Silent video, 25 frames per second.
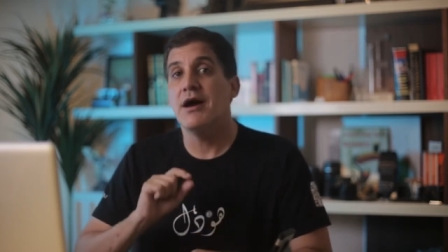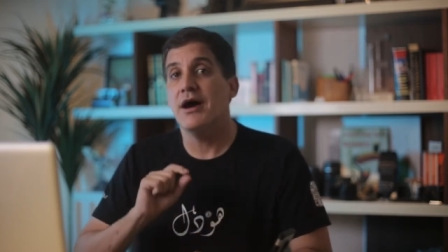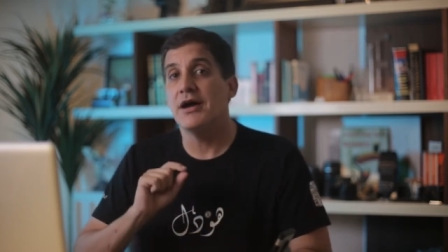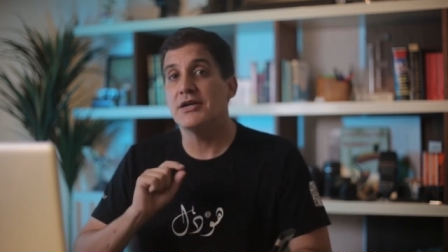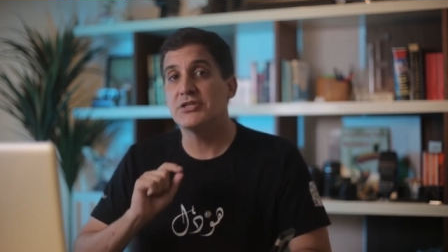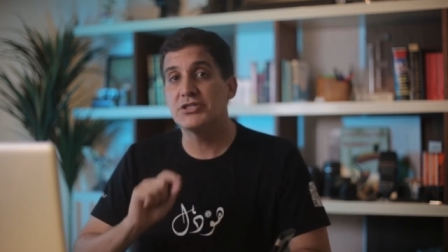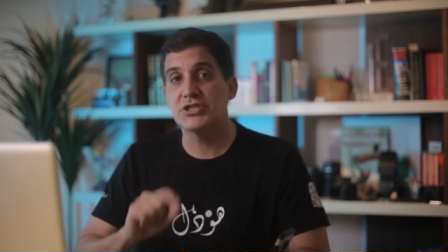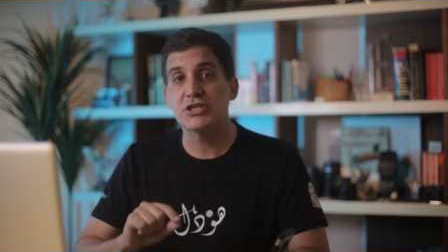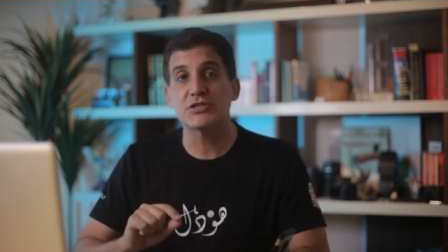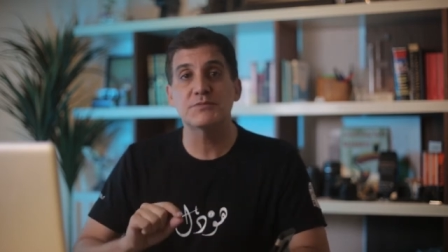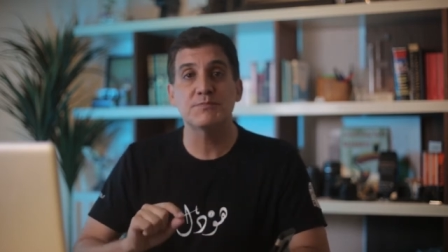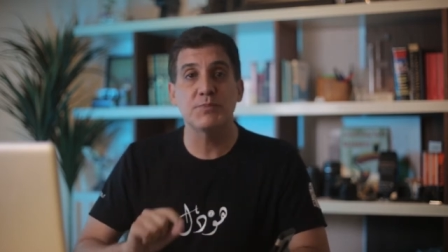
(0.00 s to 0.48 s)
I
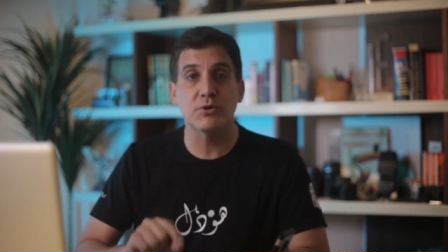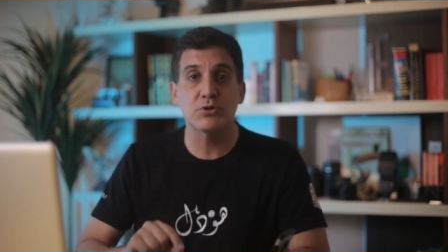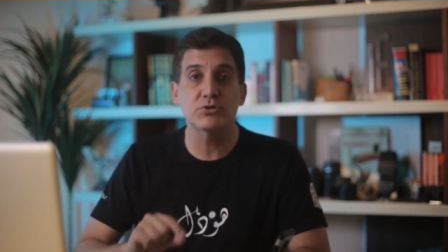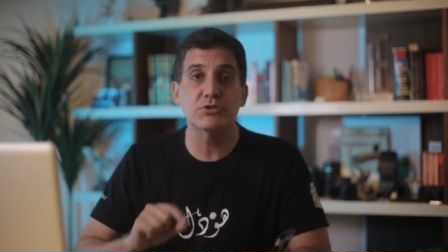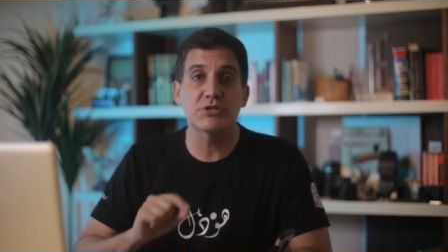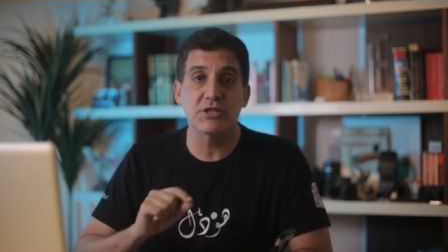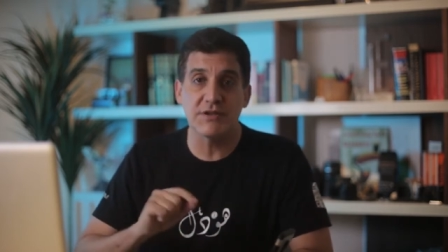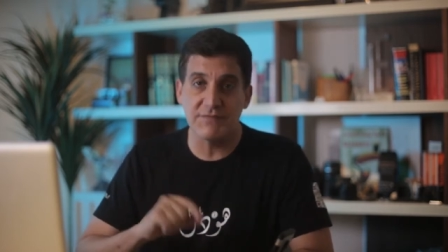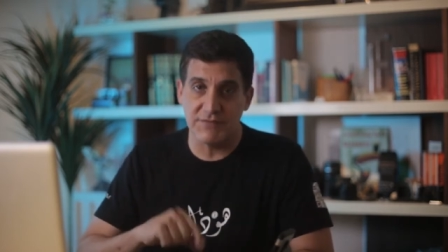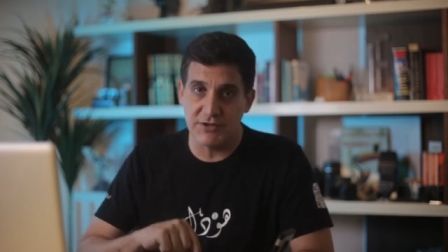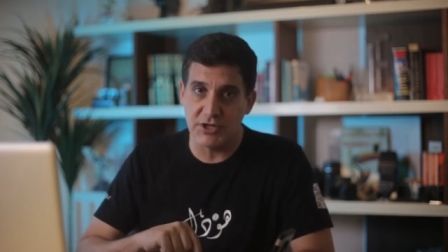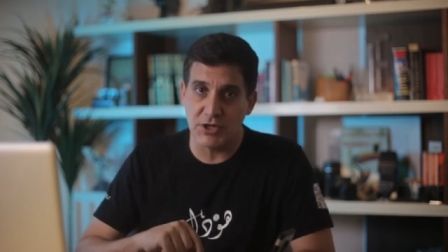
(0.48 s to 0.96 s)
just
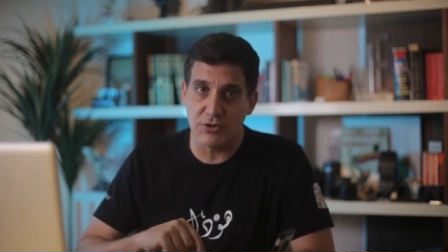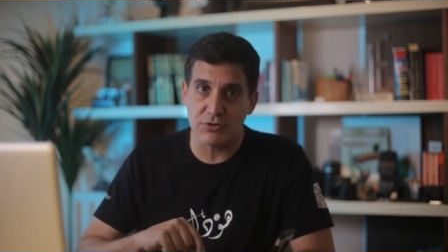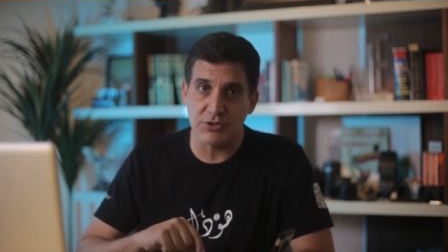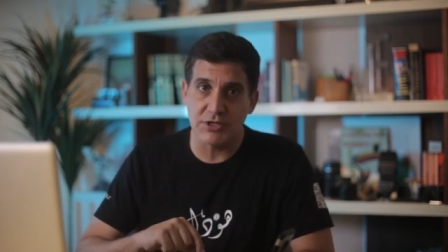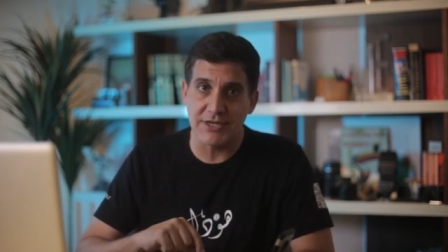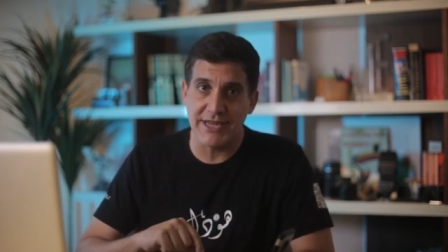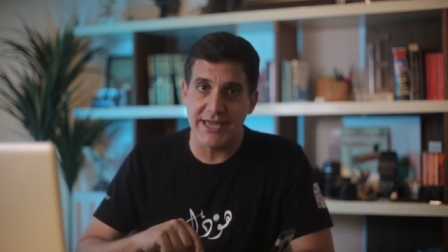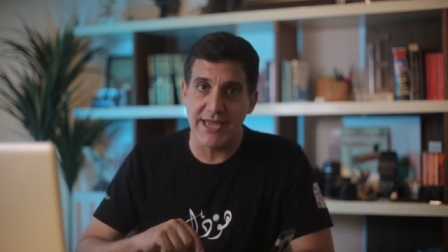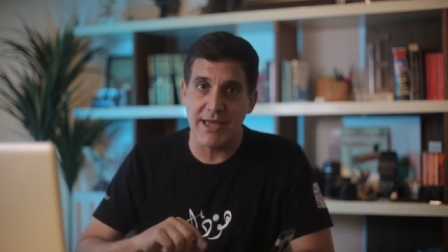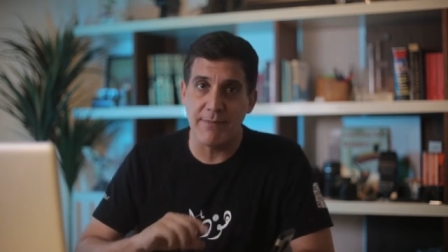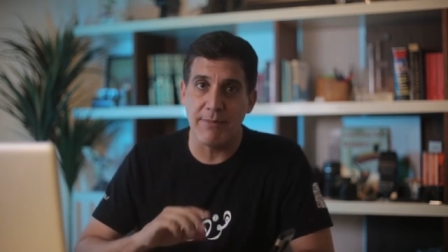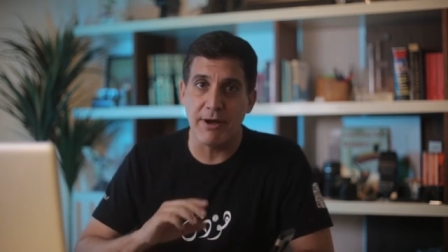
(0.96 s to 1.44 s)
posted a video
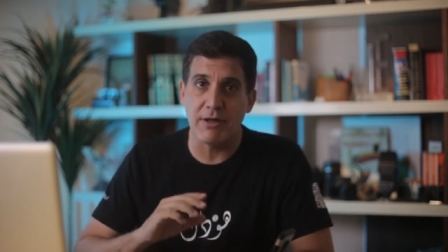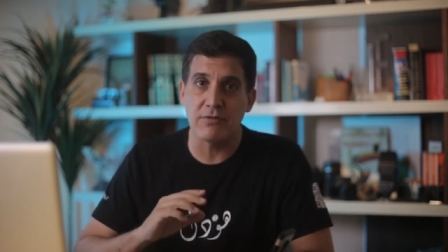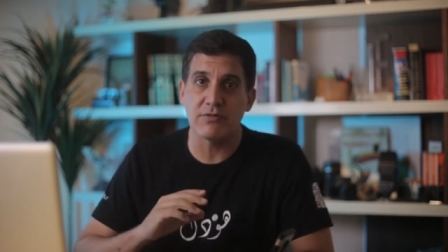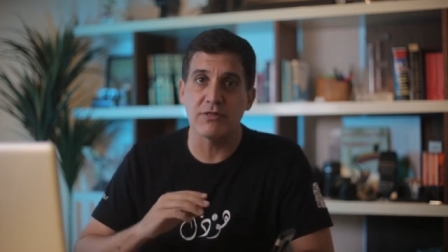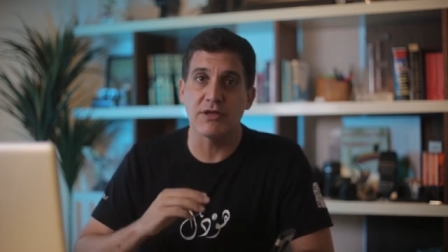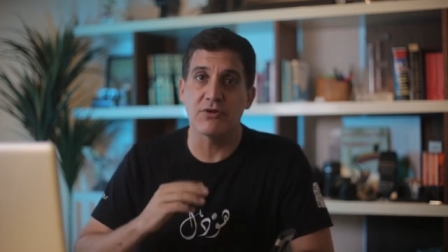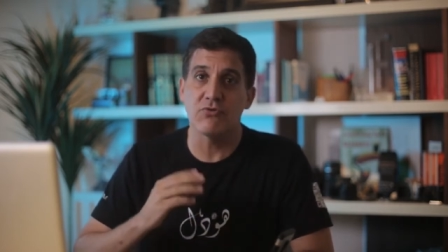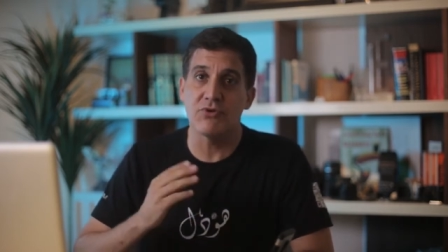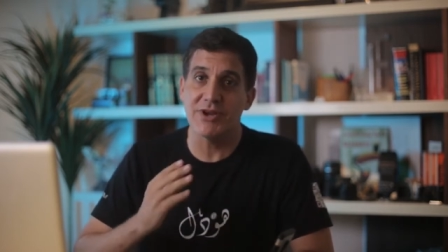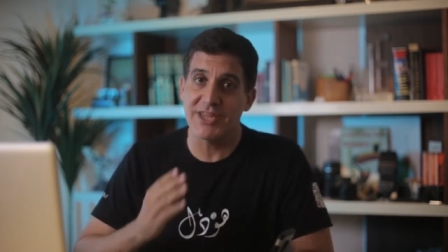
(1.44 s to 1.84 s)
today about the